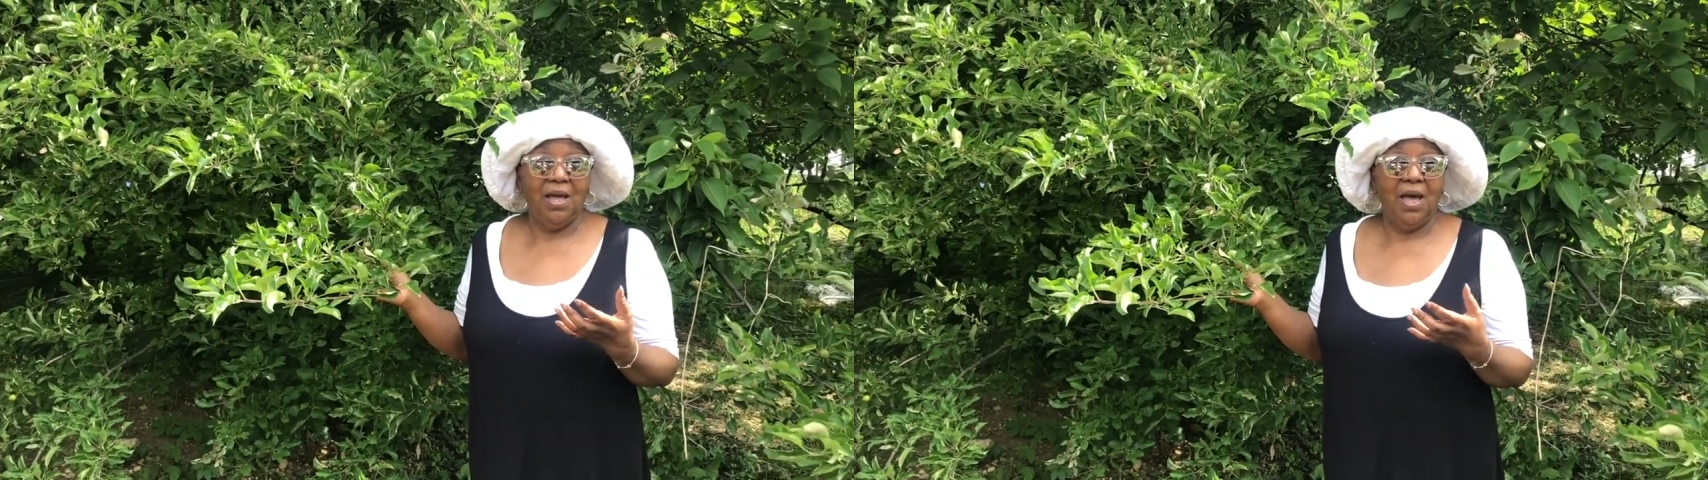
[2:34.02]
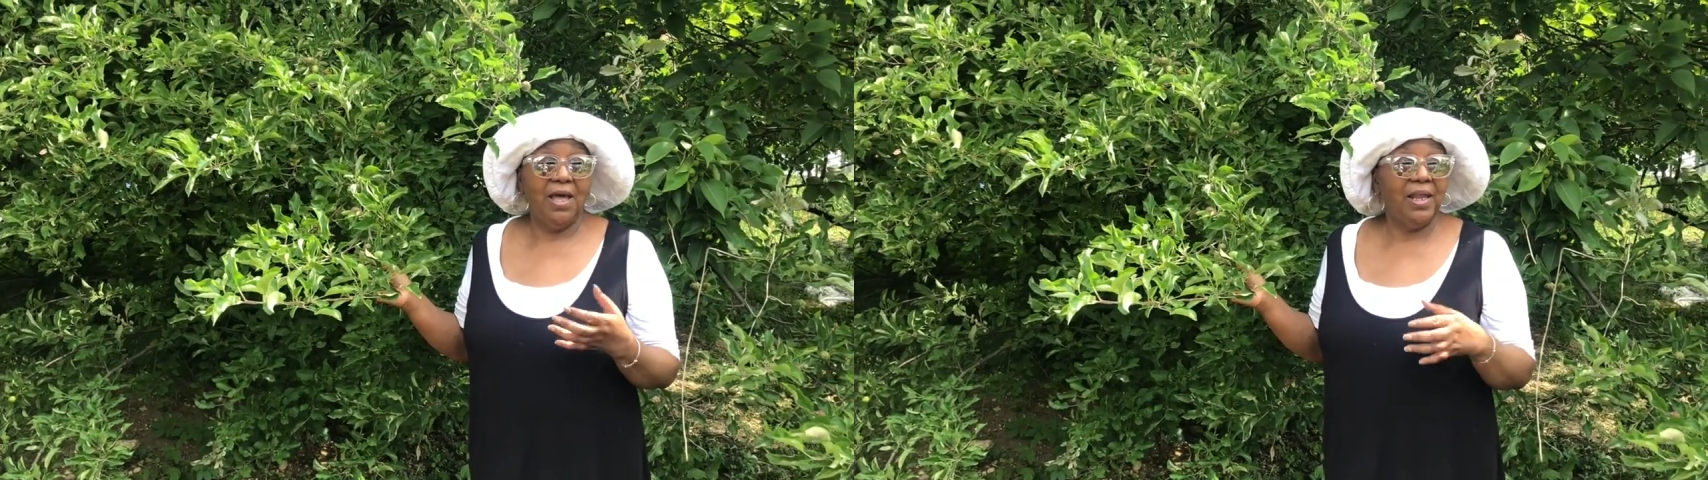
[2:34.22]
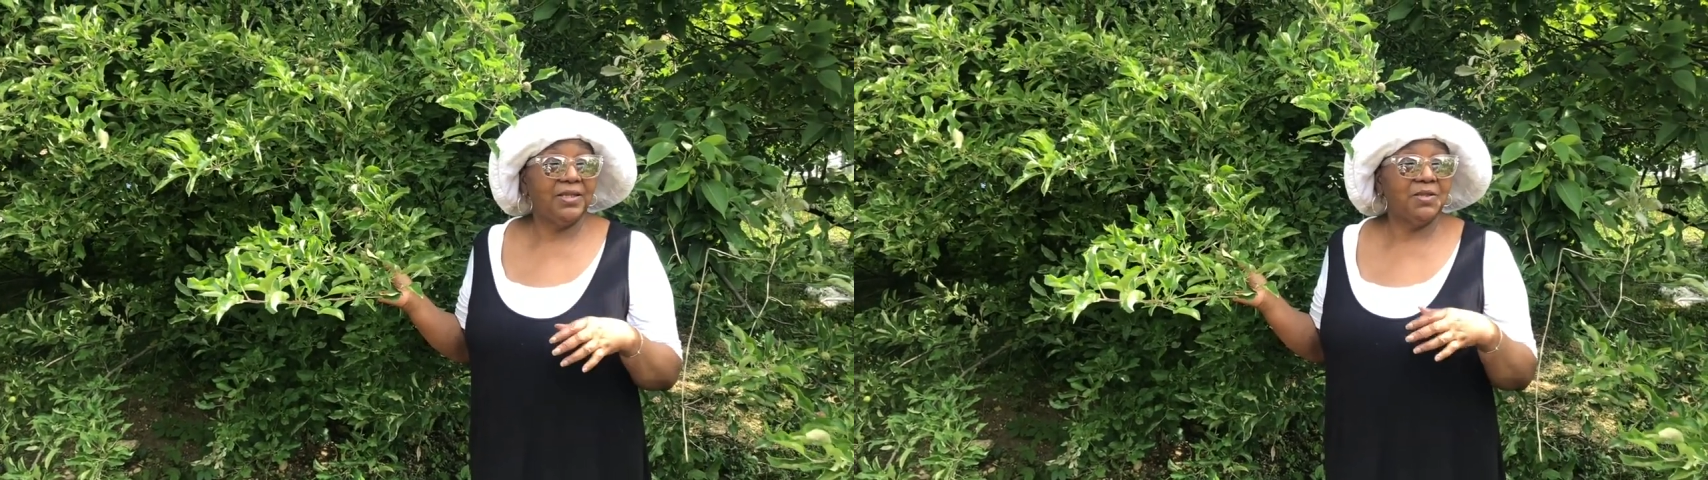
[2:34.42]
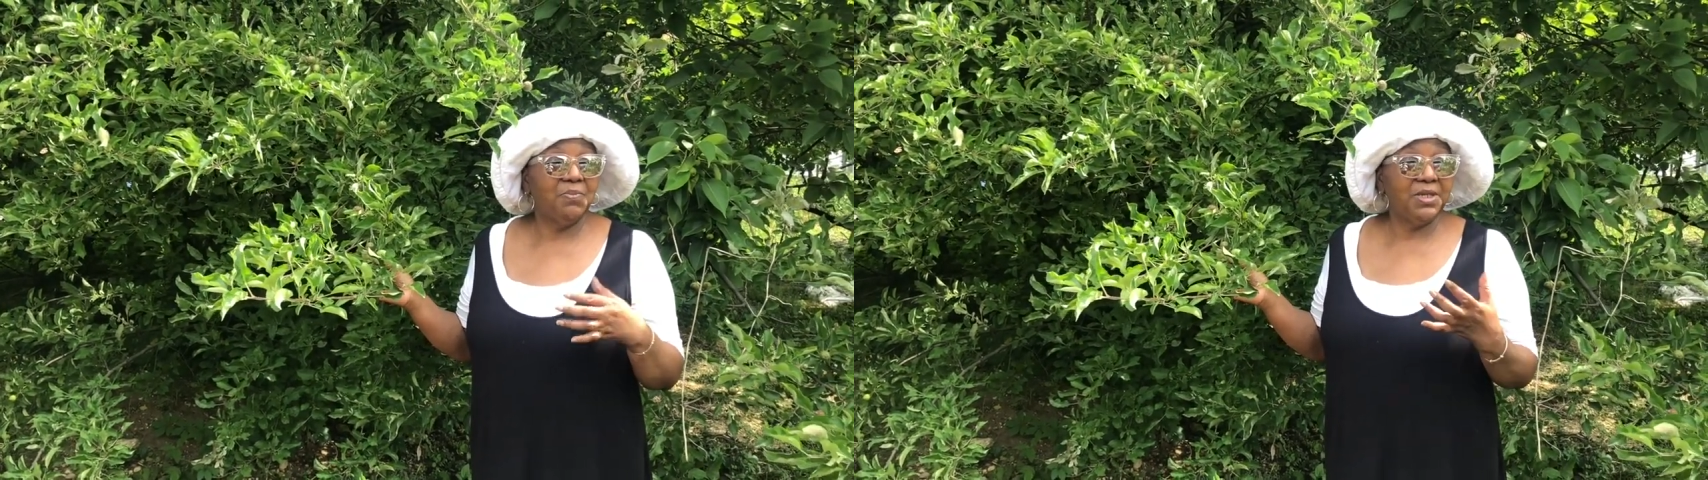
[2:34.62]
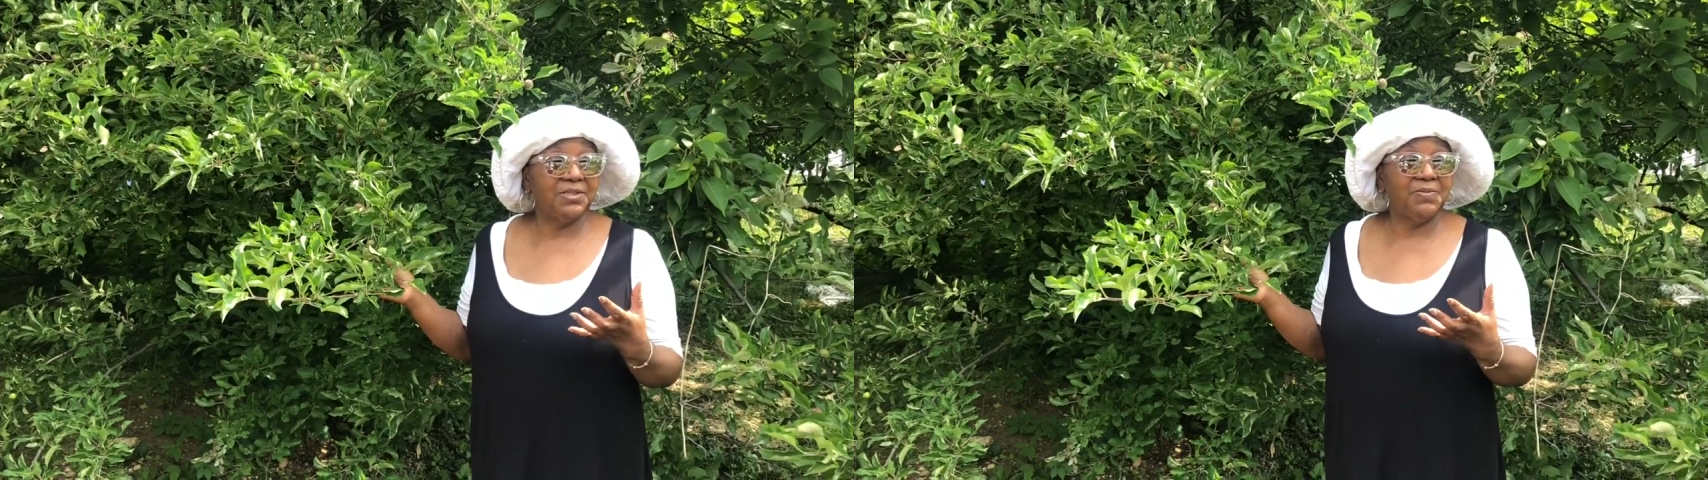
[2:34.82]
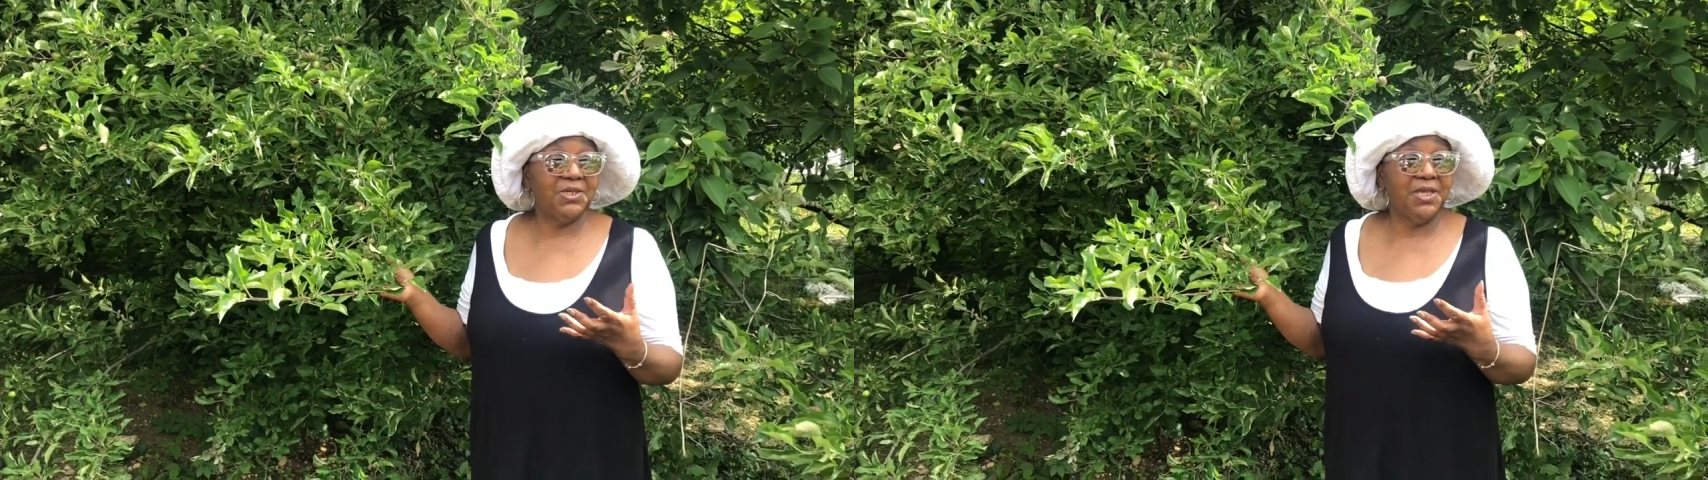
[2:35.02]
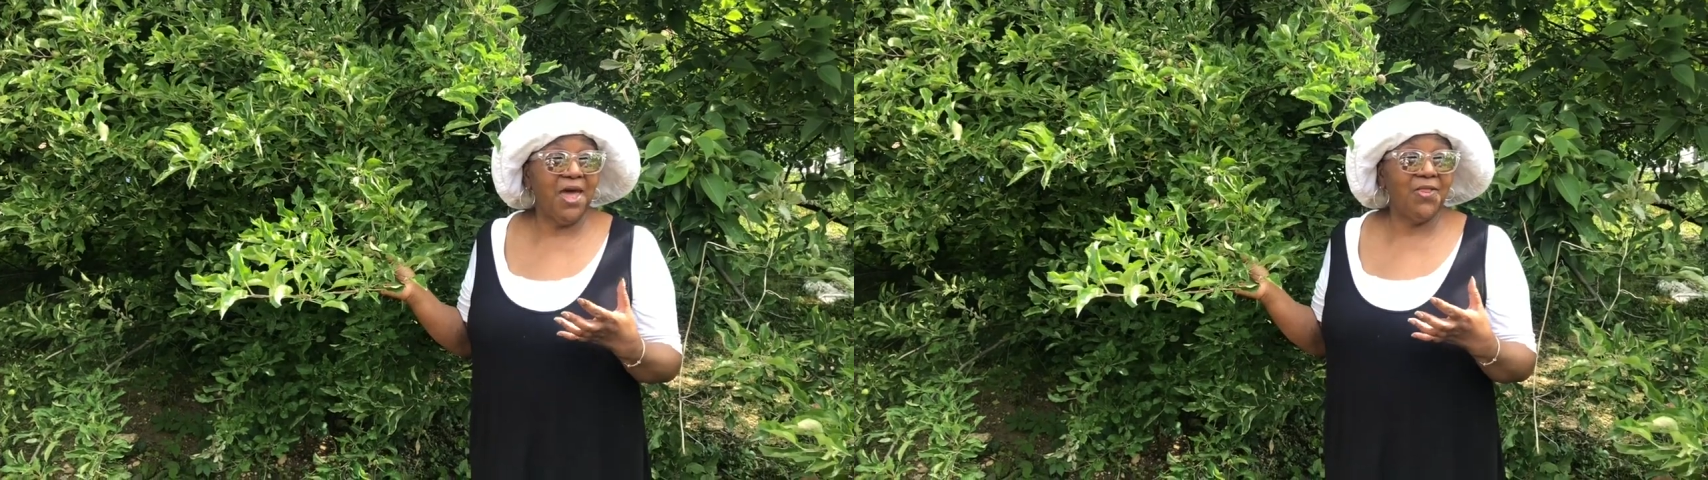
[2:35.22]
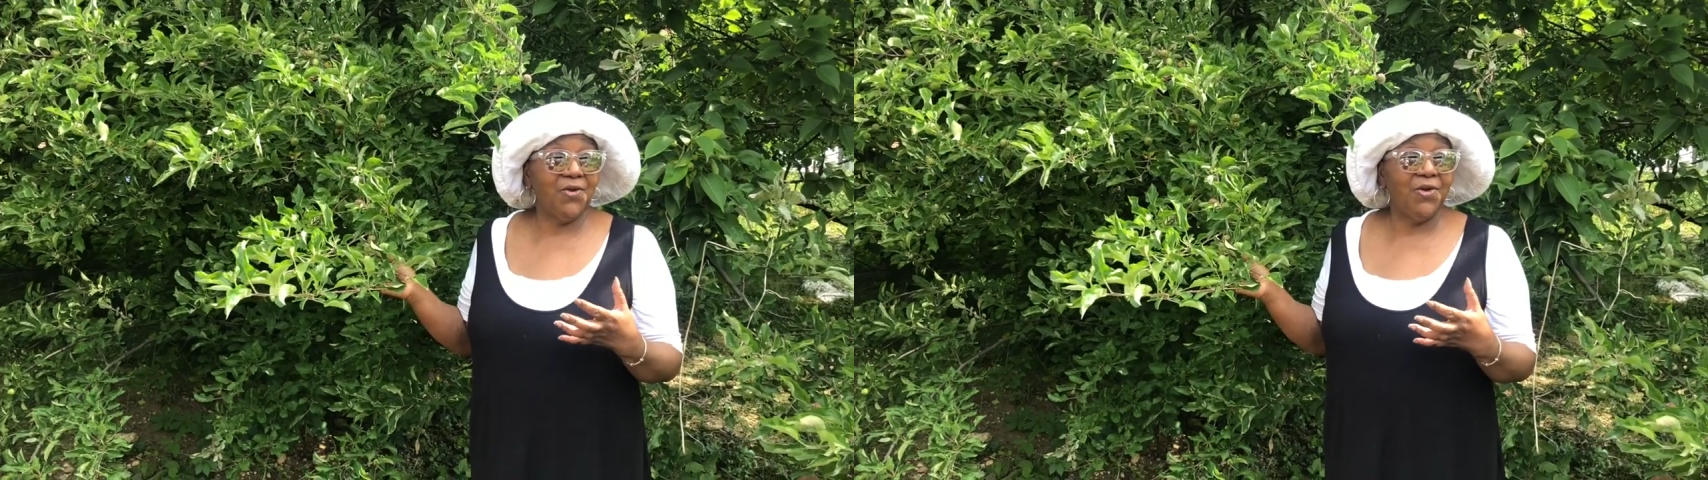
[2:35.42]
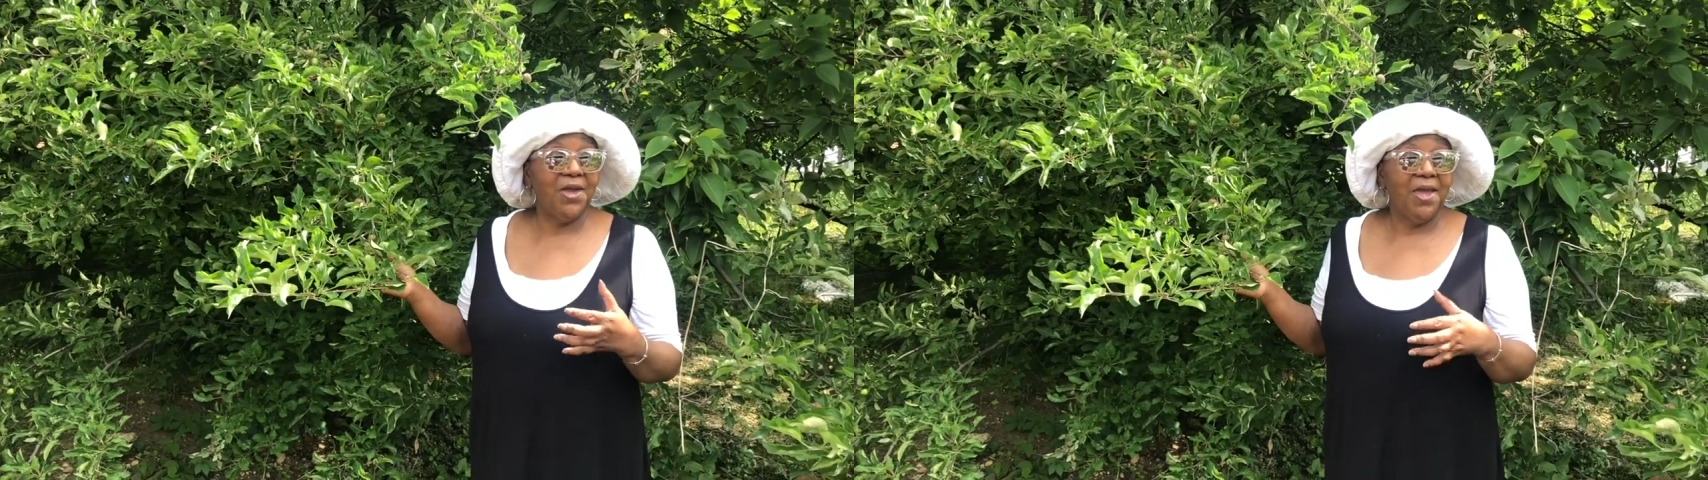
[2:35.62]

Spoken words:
I like to mix them together